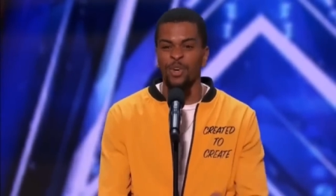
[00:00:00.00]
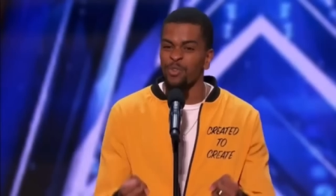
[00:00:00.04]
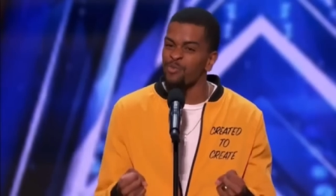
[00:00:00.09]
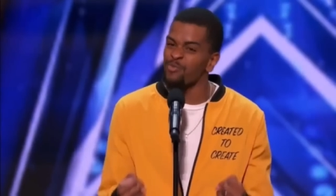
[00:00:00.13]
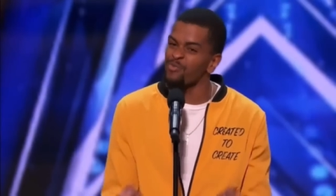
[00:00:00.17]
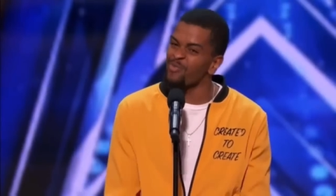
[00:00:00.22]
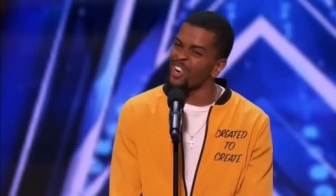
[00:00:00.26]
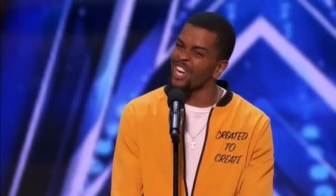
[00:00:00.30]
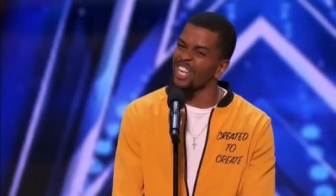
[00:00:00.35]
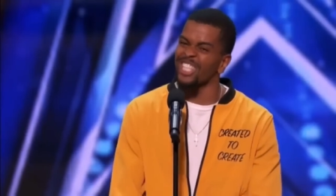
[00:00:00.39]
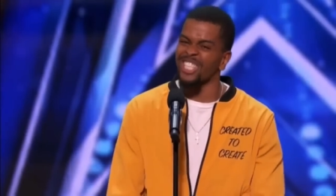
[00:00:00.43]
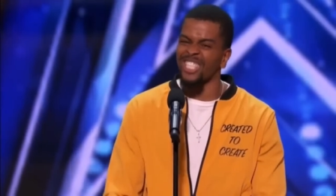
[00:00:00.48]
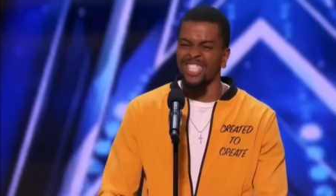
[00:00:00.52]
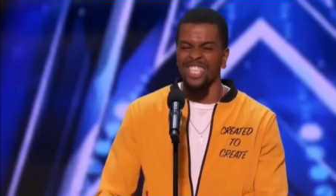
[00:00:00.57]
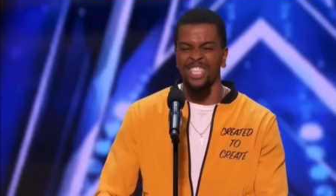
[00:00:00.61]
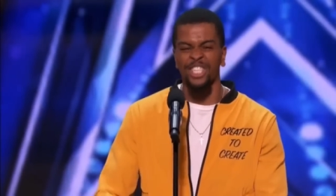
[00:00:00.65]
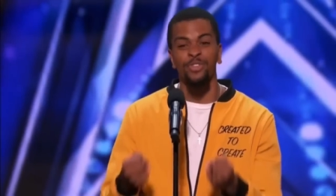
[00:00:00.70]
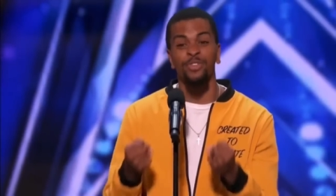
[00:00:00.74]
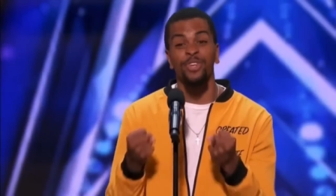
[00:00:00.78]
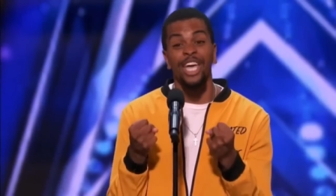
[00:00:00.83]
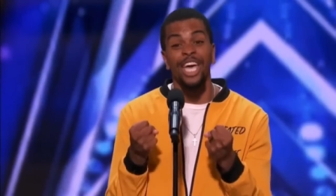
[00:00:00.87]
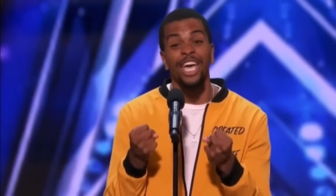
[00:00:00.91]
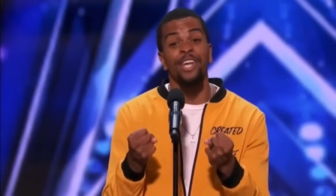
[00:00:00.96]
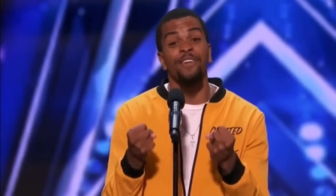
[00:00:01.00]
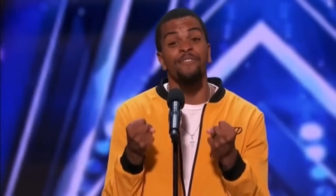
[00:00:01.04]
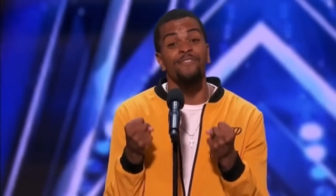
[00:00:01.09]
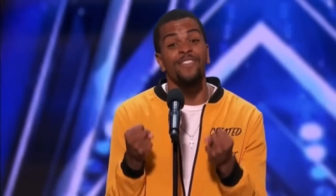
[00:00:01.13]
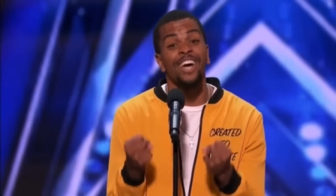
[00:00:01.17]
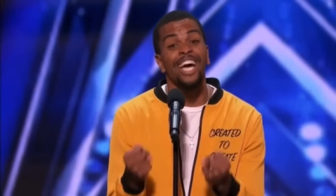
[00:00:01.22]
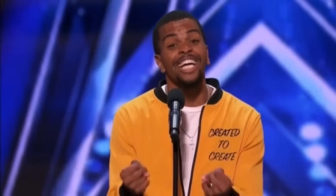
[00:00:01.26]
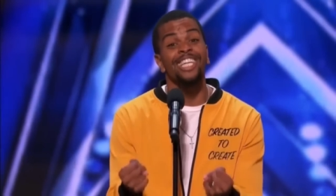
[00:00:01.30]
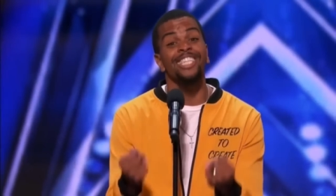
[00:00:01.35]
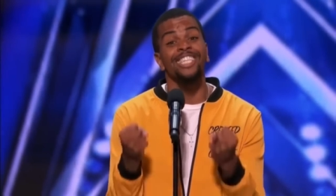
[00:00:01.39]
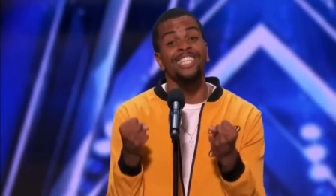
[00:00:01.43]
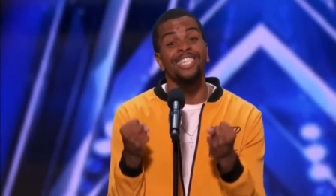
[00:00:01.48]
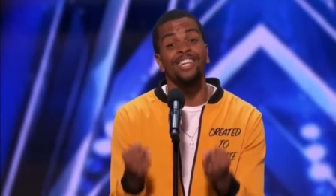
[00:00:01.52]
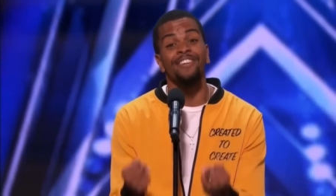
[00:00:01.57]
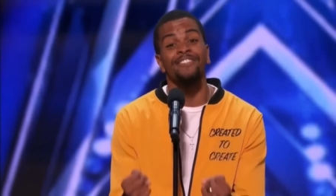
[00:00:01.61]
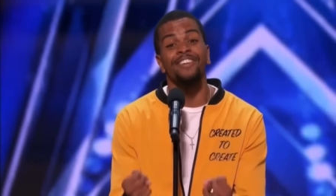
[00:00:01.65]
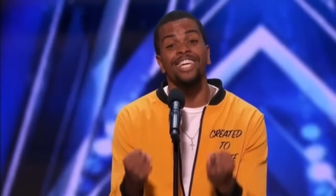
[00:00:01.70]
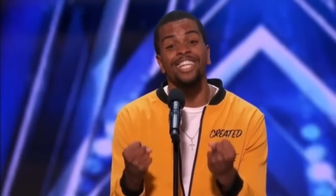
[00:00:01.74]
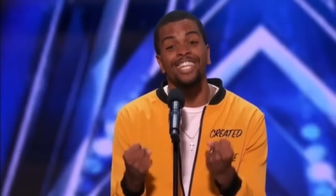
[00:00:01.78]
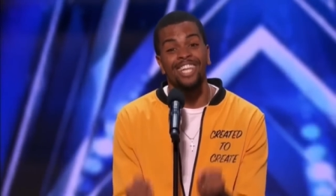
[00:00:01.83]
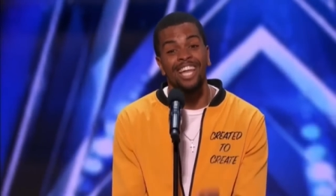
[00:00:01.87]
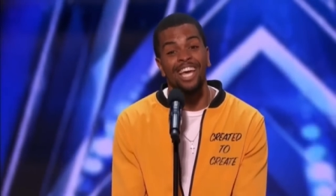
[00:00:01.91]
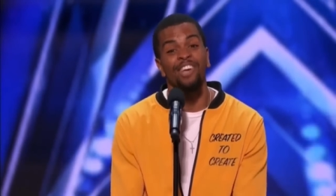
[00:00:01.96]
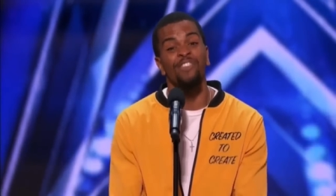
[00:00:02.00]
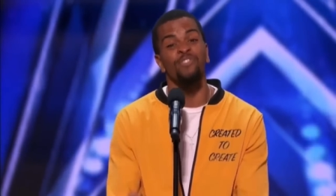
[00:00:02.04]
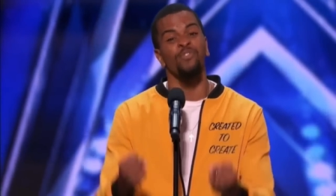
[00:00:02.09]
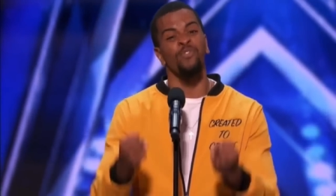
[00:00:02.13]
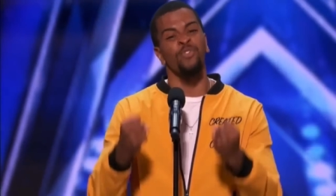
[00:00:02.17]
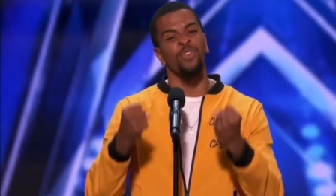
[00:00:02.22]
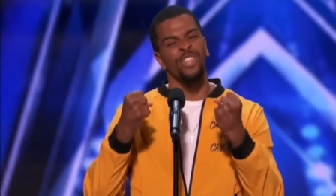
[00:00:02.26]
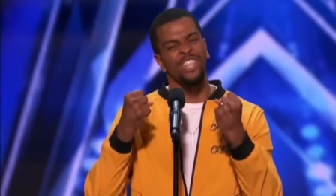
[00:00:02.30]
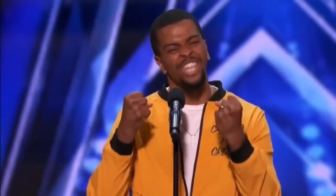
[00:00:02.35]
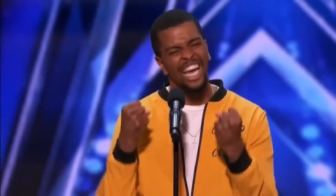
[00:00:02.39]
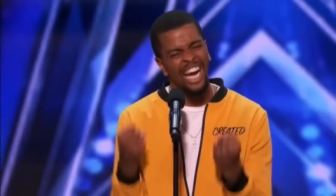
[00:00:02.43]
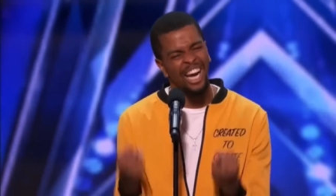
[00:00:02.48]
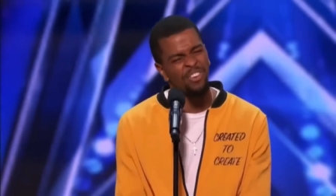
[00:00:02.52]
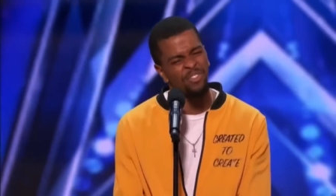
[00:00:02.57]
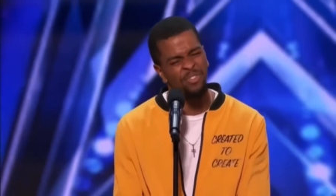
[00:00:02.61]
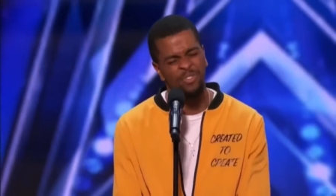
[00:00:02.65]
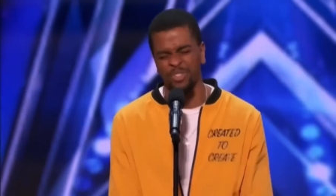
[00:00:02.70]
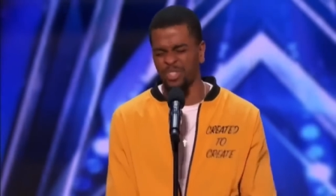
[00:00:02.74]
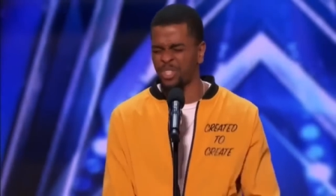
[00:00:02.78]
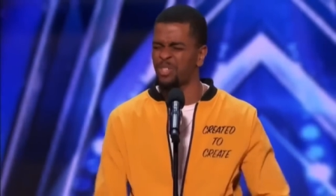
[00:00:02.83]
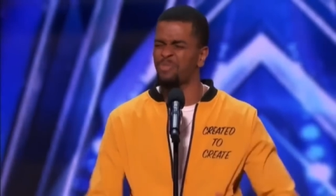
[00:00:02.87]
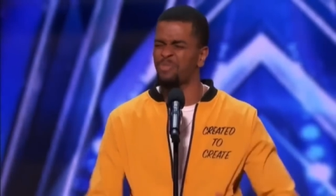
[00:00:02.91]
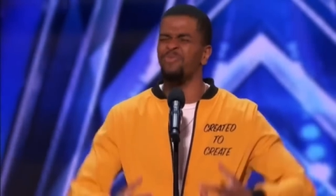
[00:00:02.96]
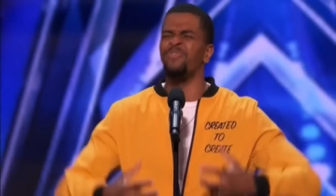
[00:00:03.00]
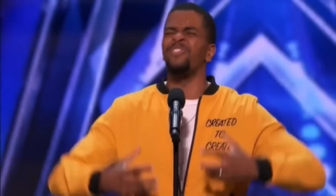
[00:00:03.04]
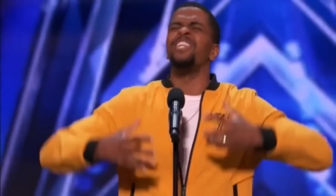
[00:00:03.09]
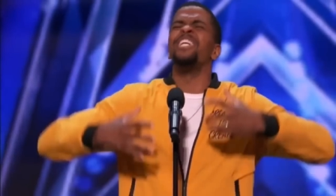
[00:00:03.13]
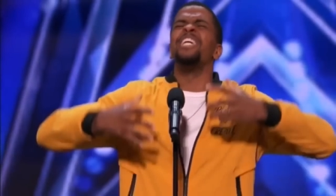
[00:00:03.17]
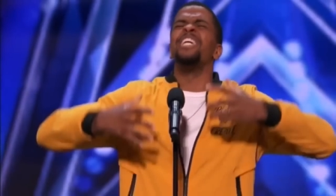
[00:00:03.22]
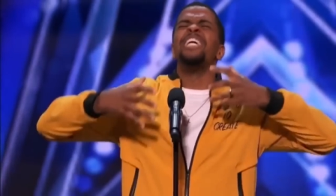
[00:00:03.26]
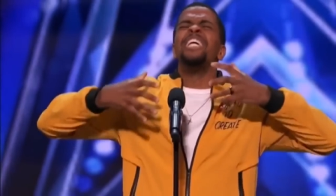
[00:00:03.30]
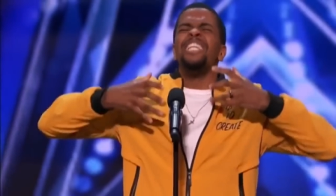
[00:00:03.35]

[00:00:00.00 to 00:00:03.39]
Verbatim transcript: much that you can't imagine living life without them,